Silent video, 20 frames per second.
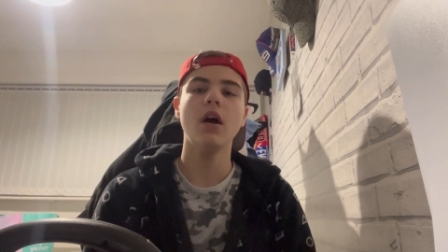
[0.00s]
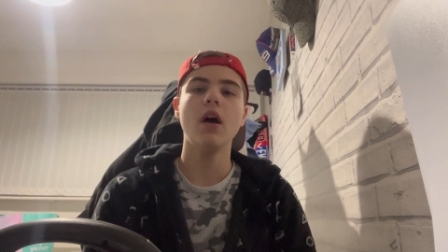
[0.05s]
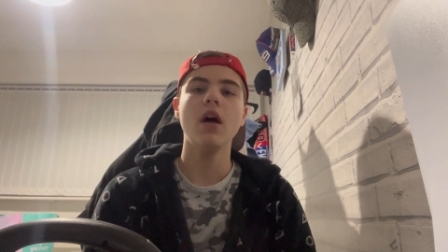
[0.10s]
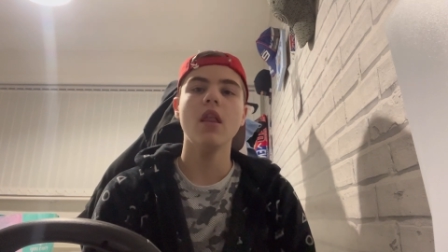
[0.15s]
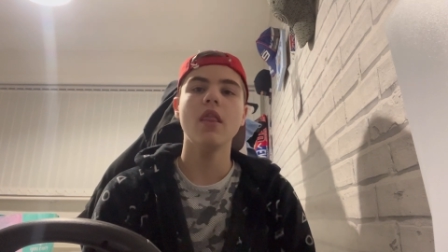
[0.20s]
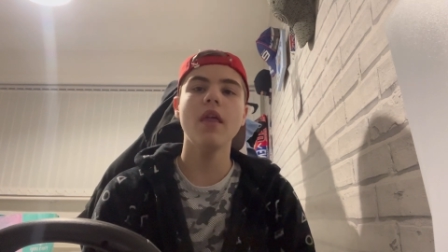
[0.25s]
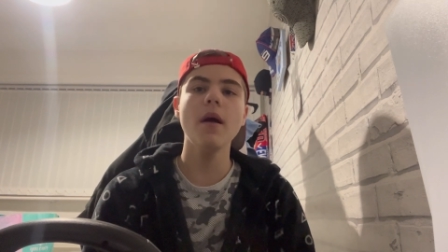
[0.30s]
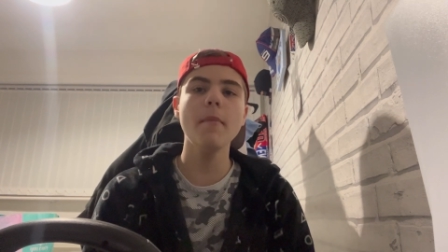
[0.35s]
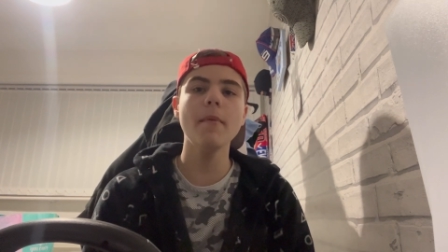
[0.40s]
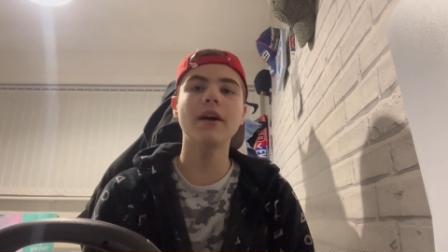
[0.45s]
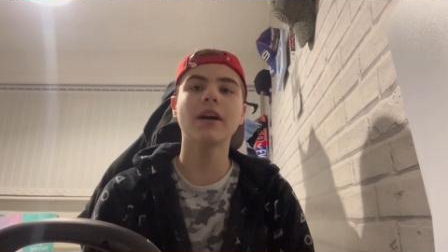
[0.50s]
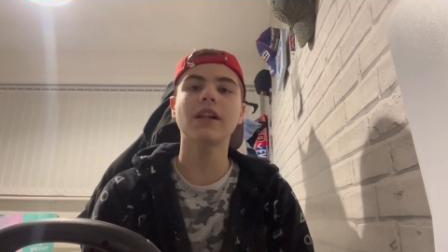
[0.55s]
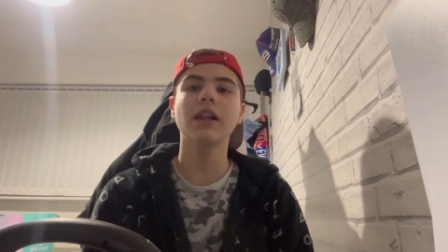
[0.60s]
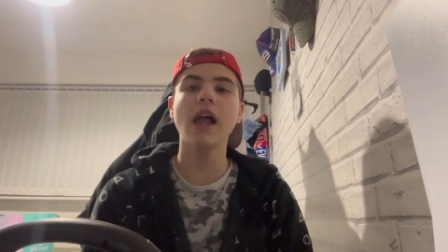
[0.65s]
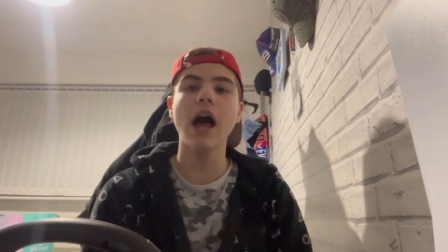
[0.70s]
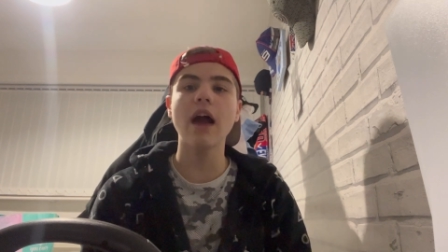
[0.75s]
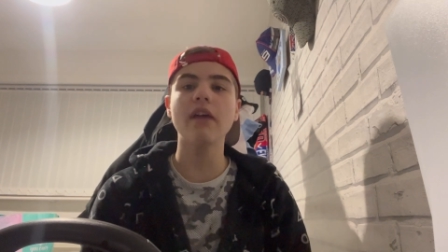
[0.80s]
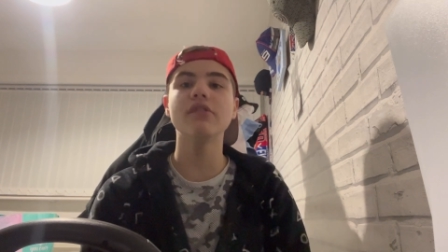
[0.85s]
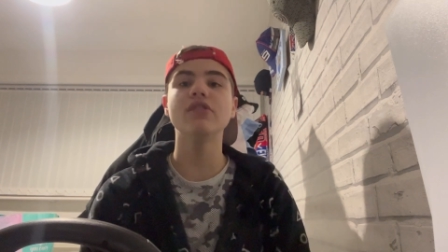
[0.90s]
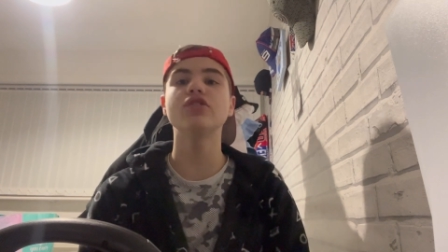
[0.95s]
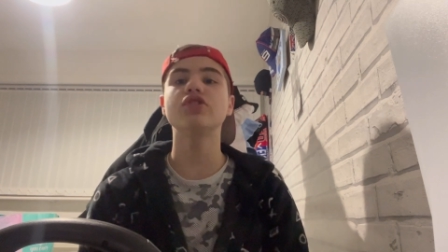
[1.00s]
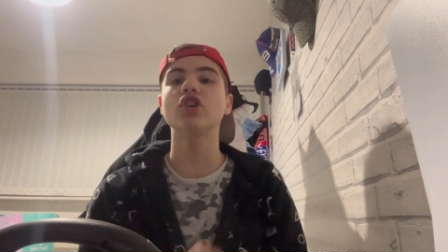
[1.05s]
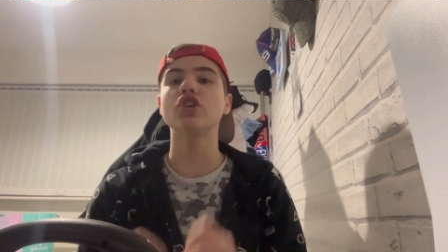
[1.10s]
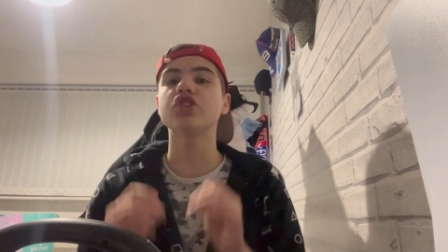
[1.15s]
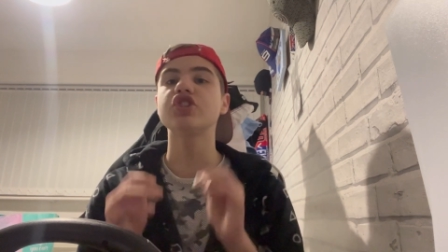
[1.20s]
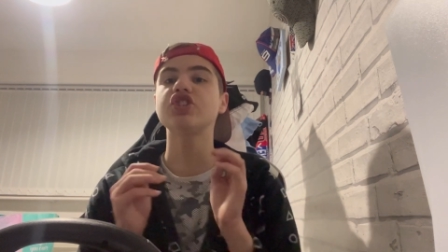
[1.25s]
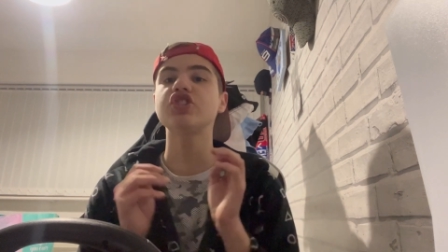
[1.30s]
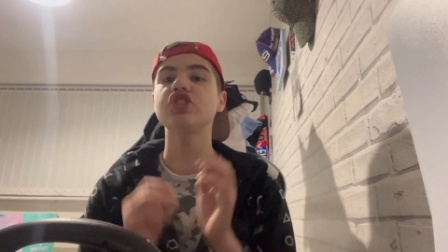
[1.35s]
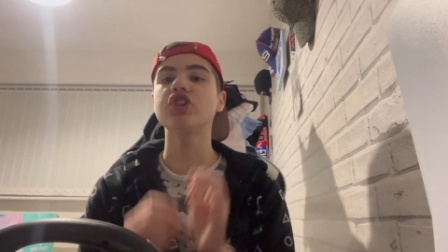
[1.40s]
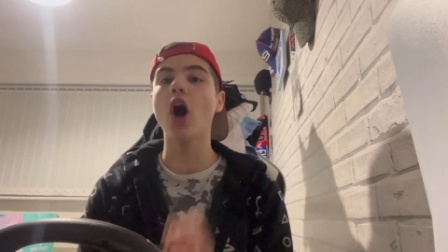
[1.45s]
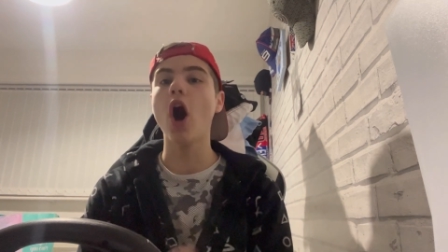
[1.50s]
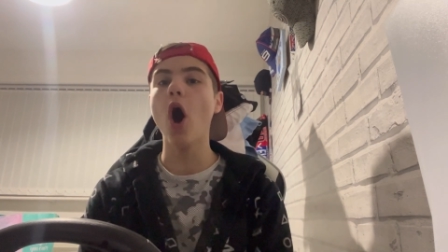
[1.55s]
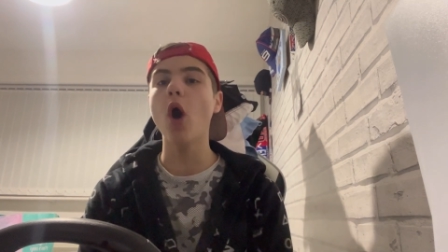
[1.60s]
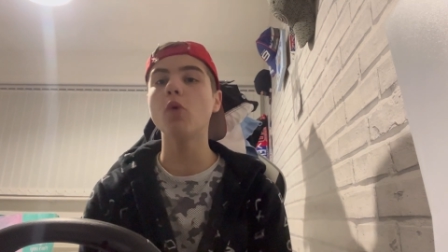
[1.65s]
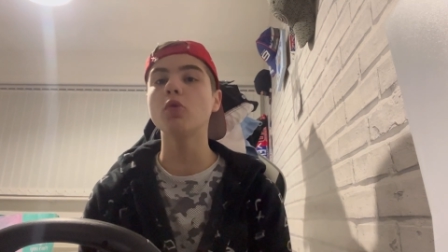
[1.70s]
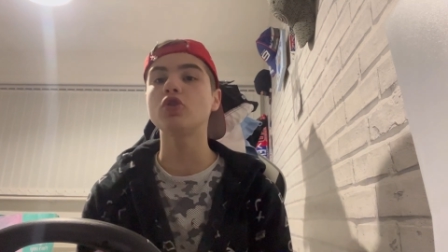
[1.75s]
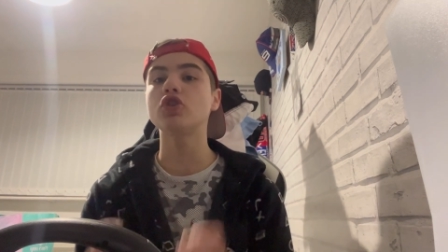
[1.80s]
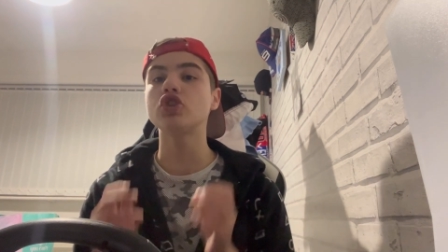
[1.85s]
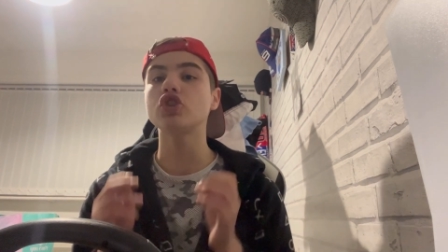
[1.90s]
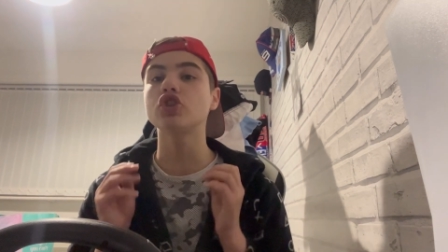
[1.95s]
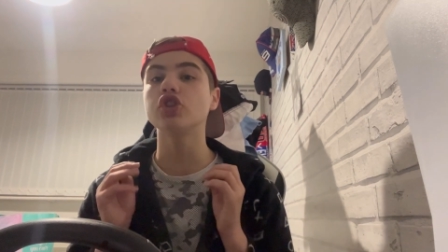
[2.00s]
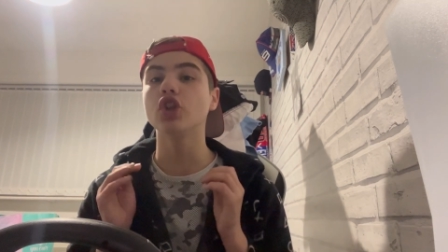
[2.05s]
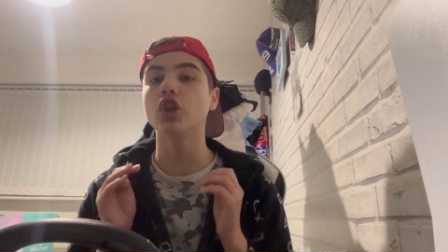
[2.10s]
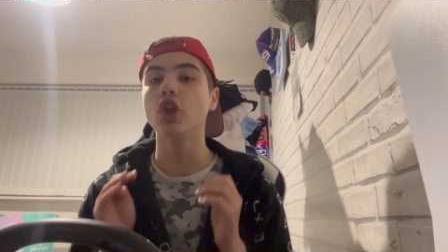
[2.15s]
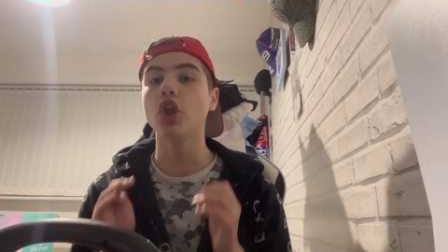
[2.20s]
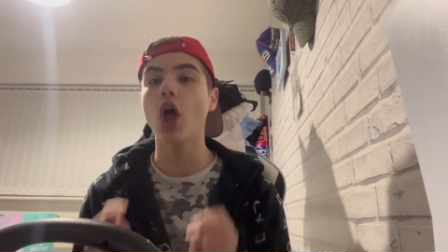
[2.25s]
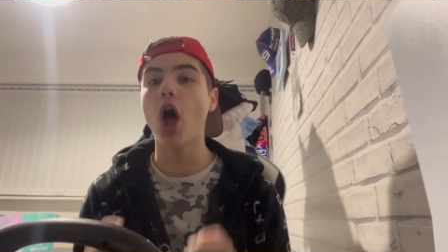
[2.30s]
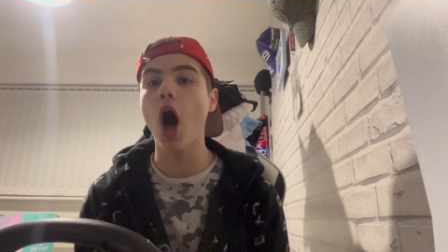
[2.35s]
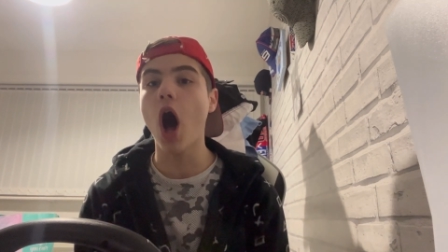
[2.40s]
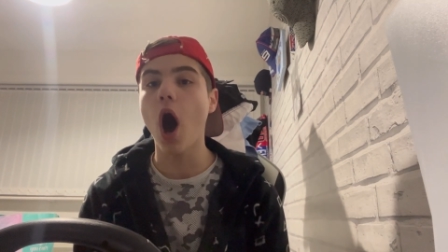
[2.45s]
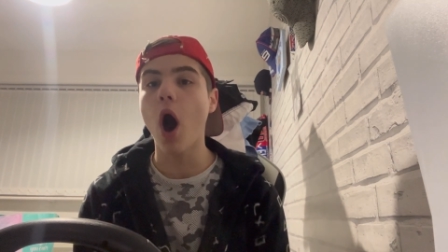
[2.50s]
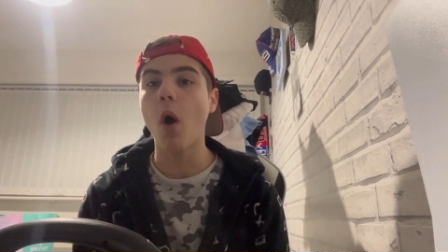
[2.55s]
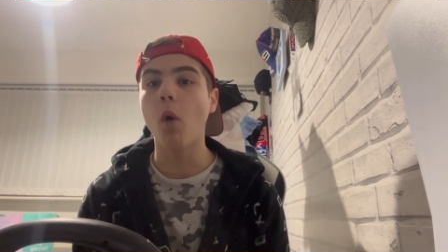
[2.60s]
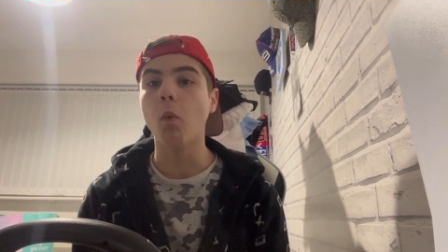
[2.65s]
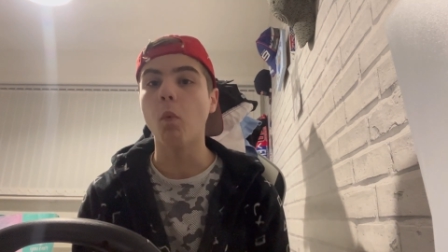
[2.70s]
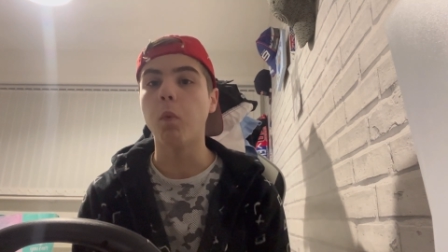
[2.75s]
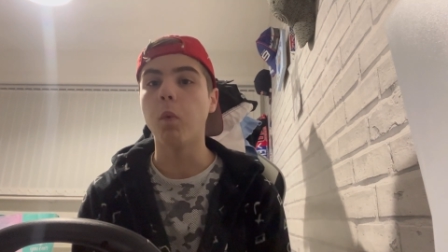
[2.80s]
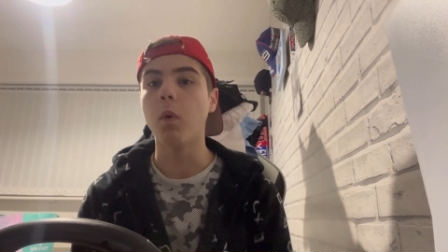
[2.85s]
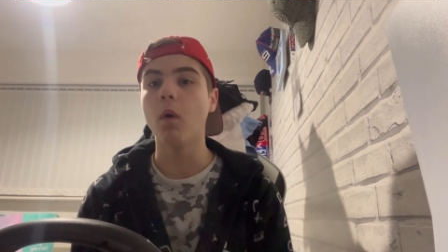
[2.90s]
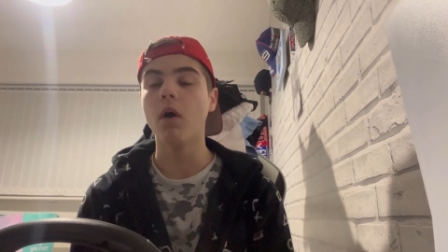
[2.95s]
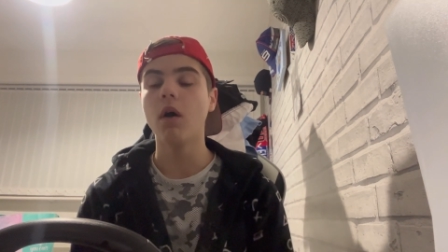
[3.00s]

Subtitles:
The McLarens are so slow.